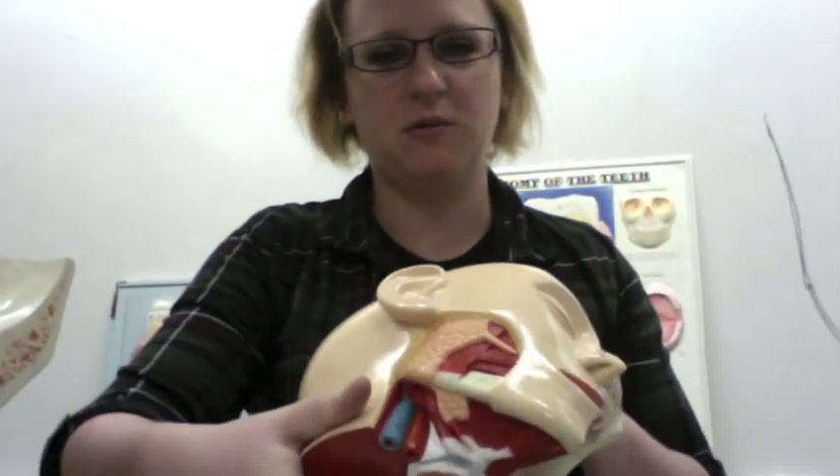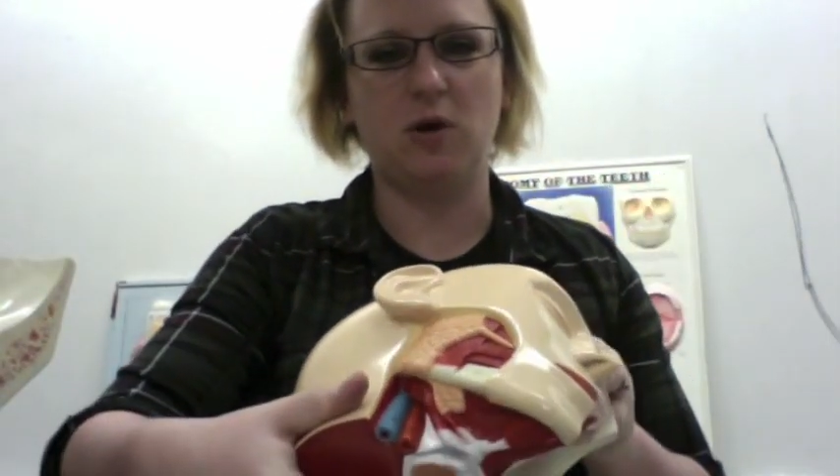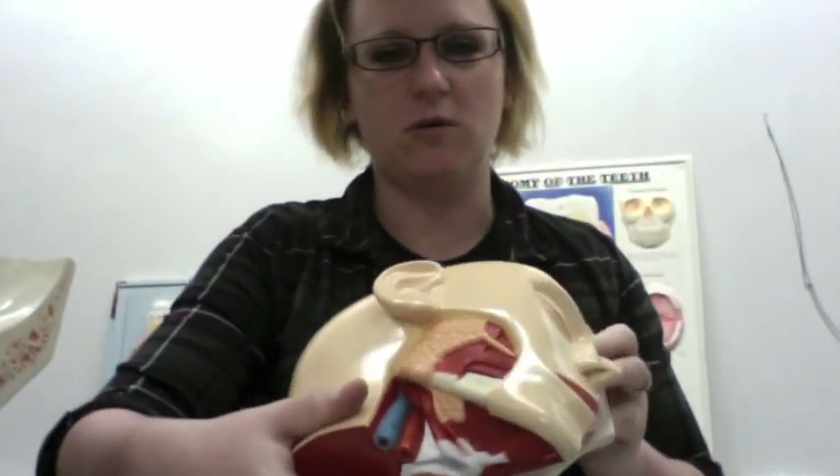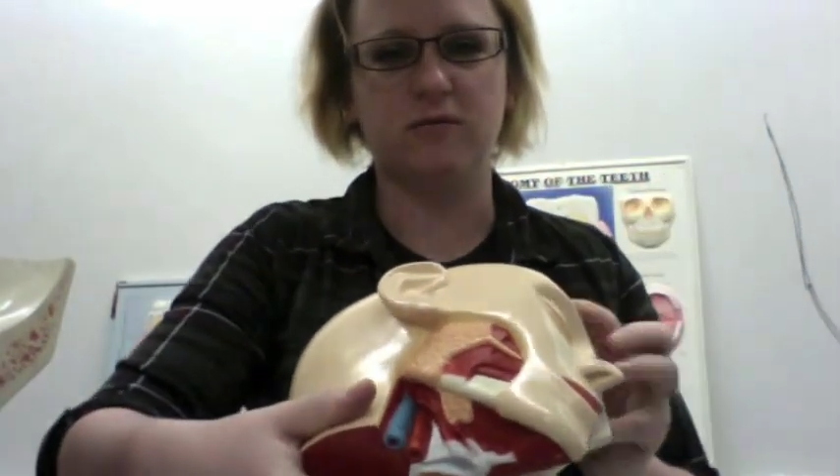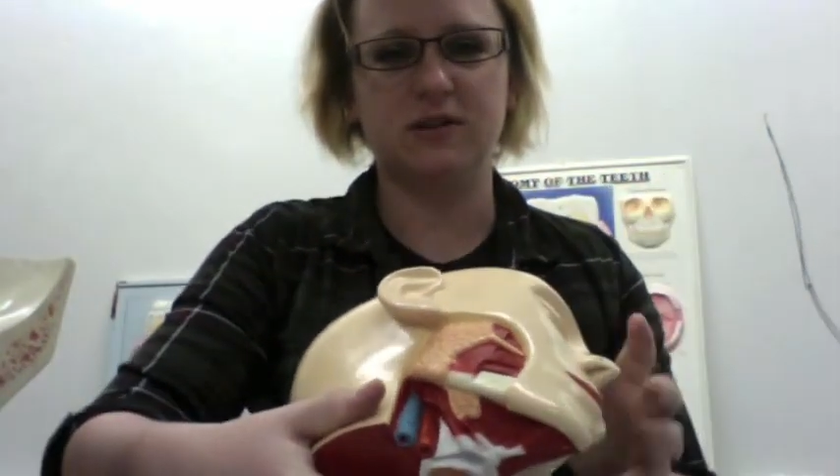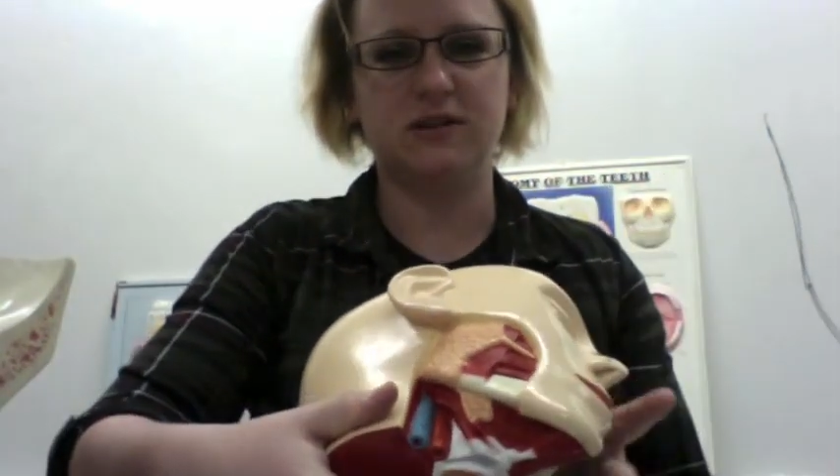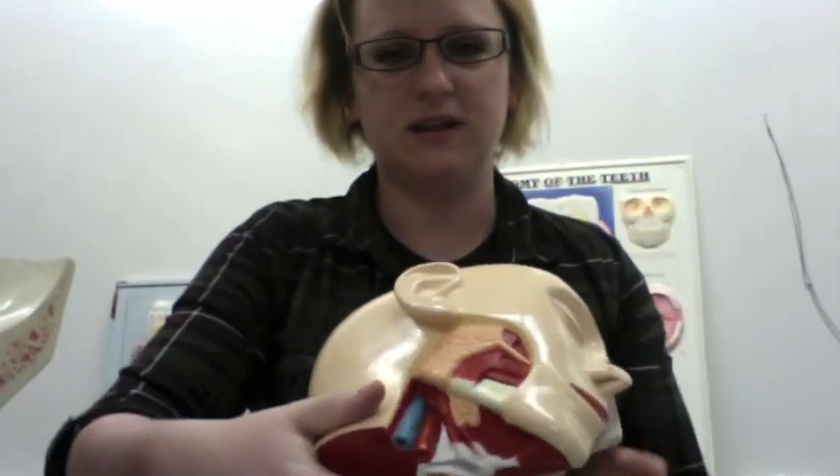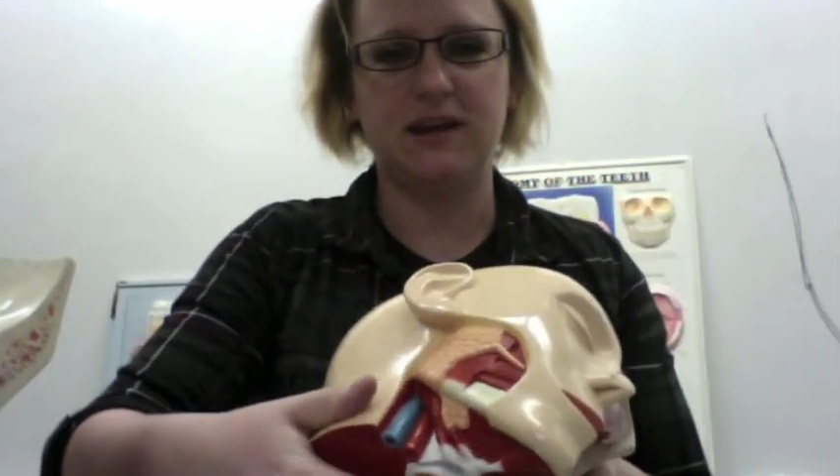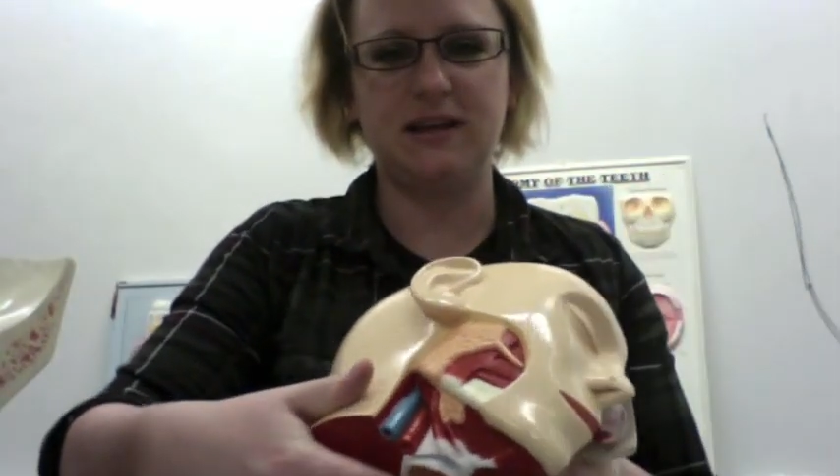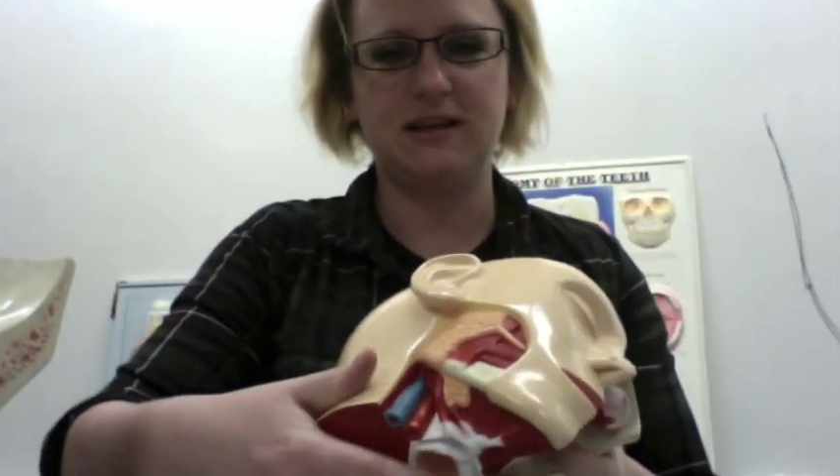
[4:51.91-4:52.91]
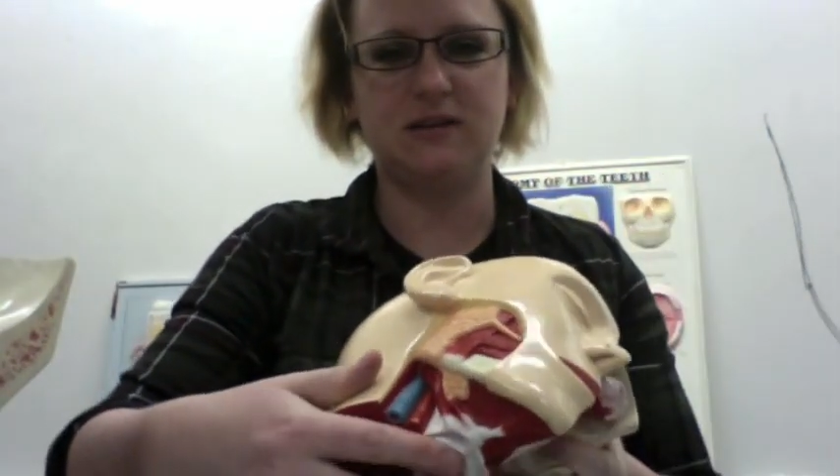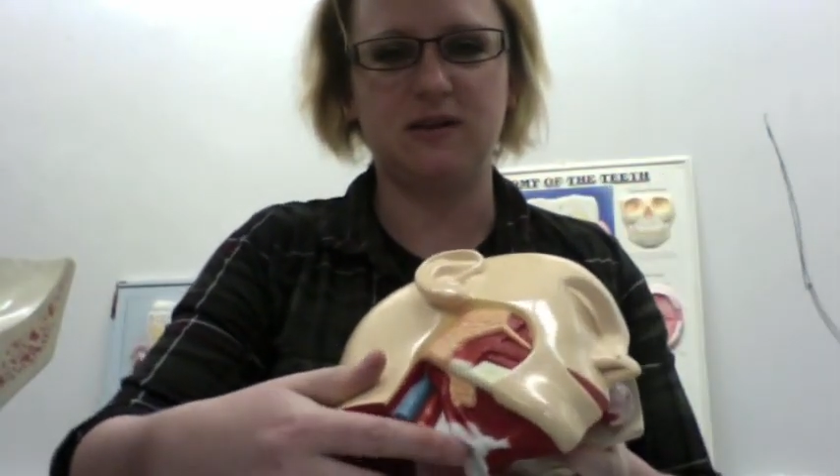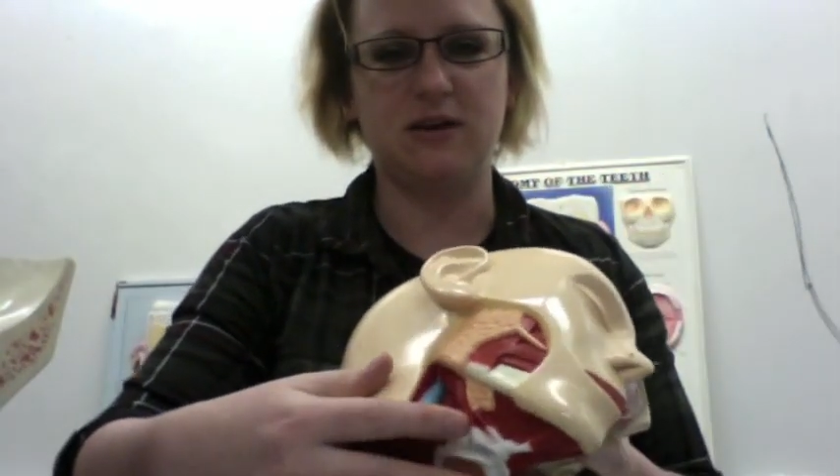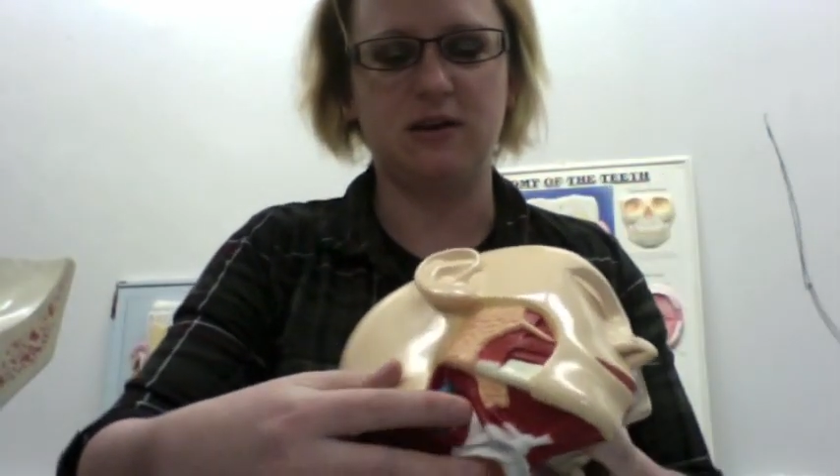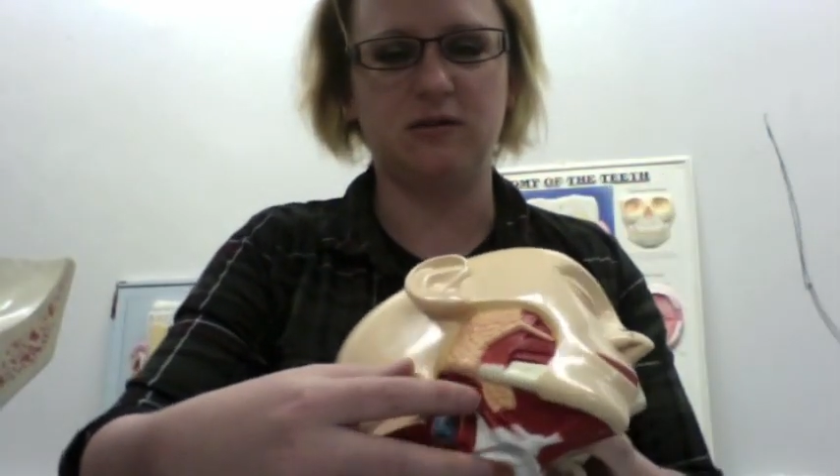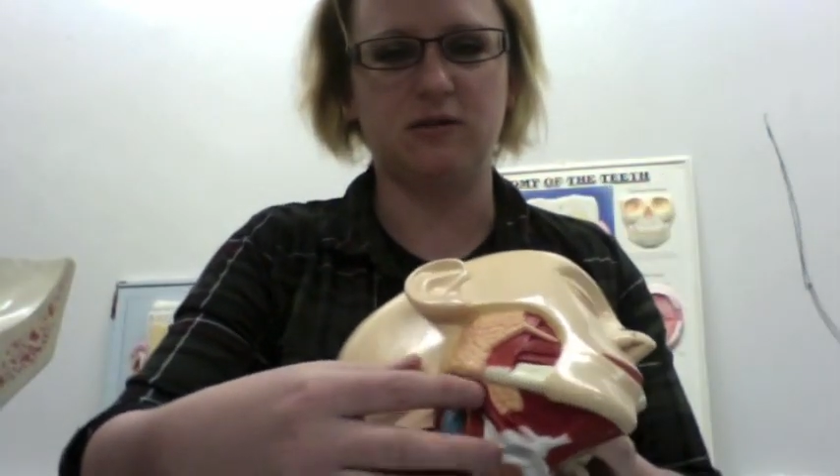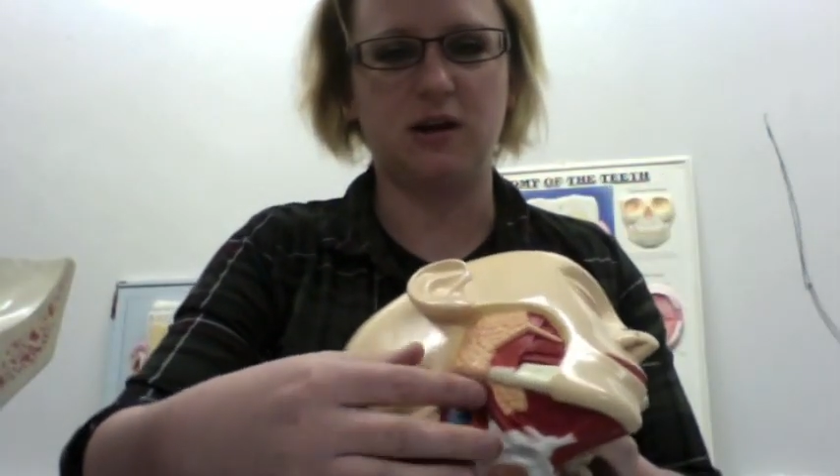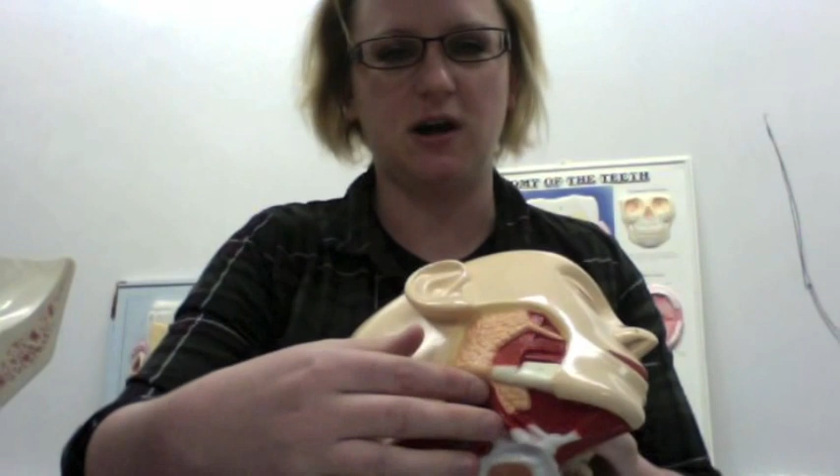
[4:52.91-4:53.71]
over slightly so that you can look